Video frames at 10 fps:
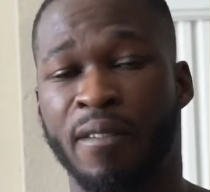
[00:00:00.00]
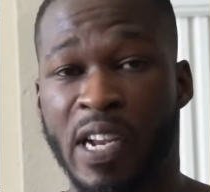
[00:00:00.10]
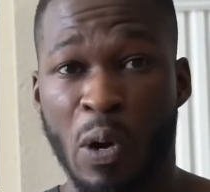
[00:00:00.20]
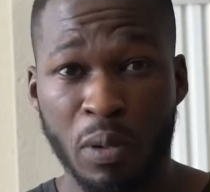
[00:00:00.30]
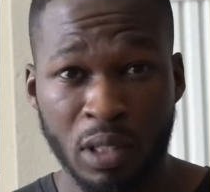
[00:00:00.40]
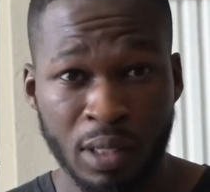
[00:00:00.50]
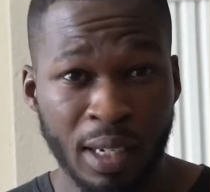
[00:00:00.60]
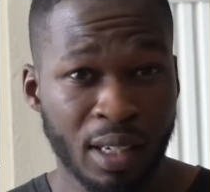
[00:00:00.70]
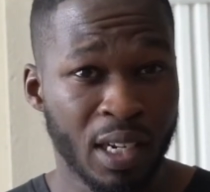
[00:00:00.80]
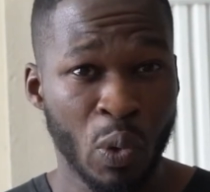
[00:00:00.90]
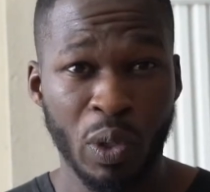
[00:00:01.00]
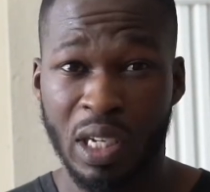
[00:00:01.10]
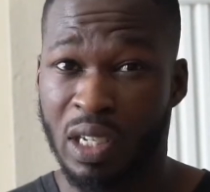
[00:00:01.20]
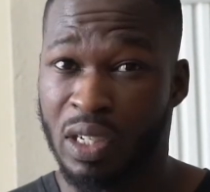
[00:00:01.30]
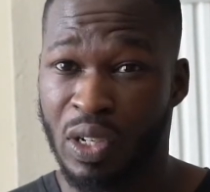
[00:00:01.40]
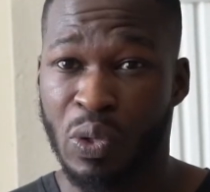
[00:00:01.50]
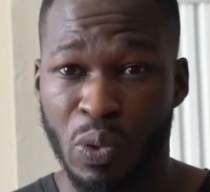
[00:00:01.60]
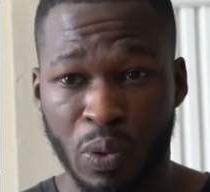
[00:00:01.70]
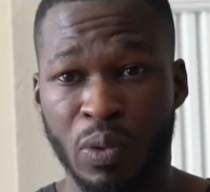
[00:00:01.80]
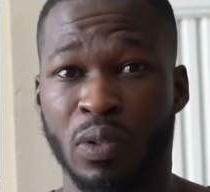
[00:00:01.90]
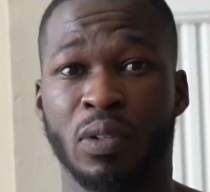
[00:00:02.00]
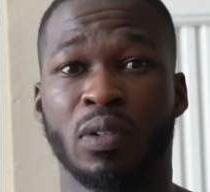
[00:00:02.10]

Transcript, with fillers: If there was nothing that we could do